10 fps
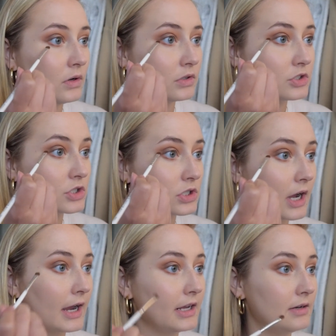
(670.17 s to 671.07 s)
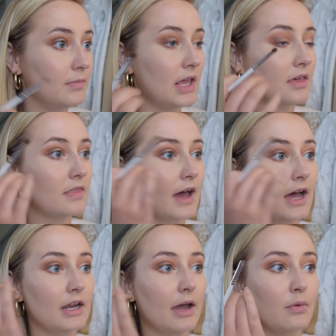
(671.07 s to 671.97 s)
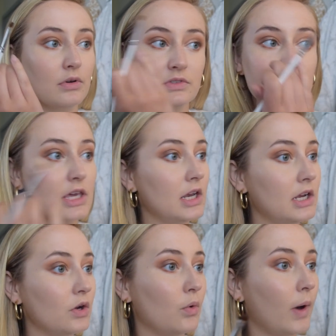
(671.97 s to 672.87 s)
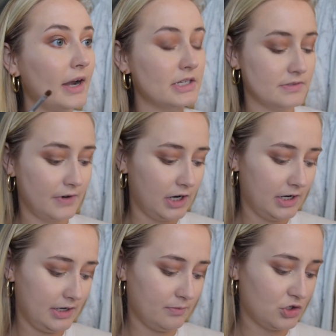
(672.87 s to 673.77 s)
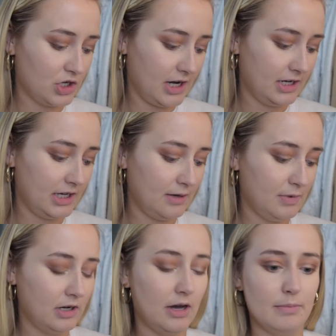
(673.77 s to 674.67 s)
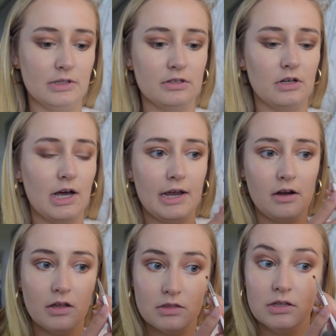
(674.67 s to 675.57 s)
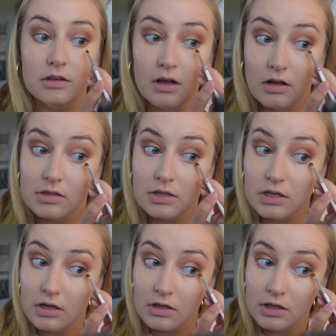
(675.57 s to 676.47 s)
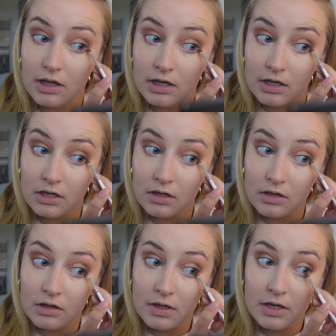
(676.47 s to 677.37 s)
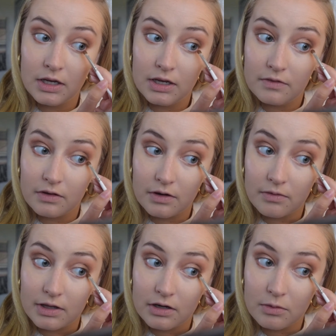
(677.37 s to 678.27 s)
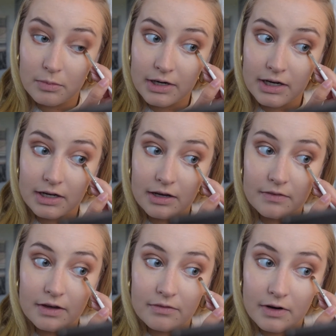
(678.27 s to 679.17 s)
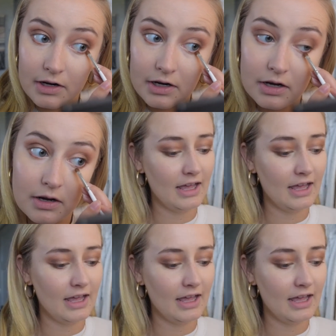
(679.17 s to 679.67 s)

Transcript: Try and make that, I won't take it in quite as far, and I'm trying to keep it up a little higher on the line, even though I really don't bring it down that far.